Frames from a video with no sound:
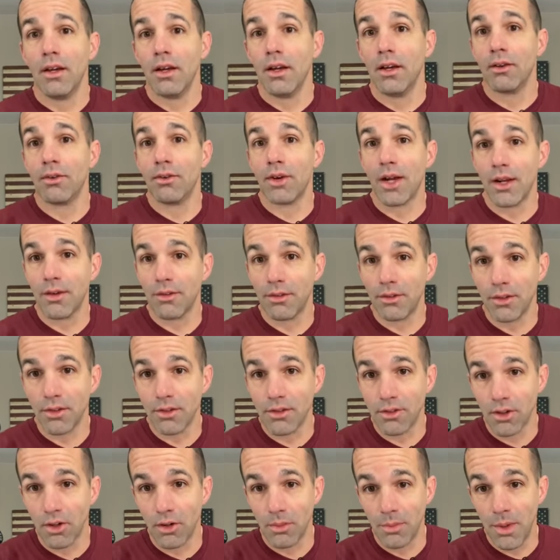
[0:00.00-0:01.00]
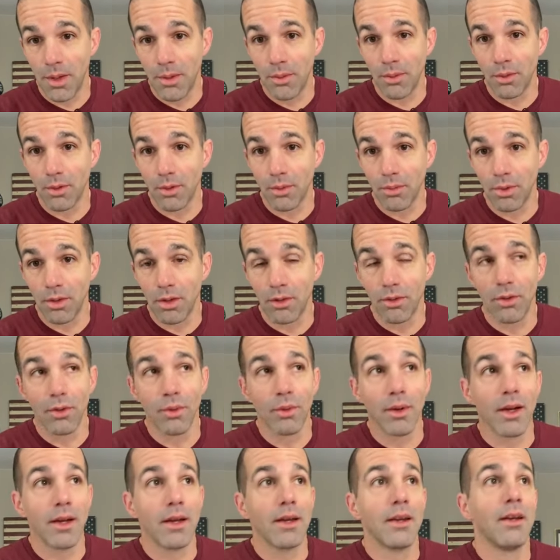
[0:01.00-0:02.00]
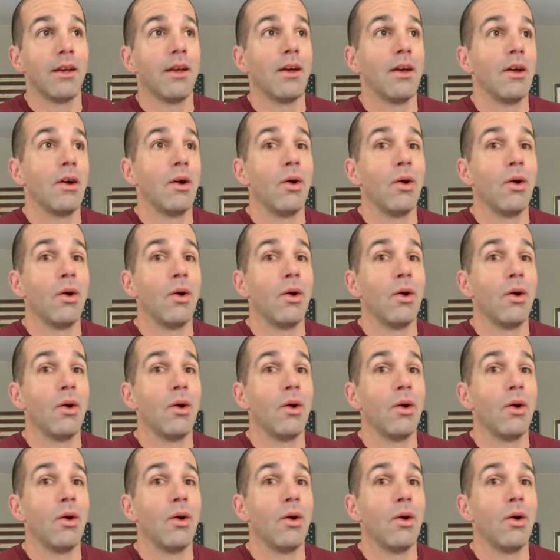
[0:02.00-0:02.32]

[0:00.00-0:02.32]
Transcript: and rightfully so, people were blown away.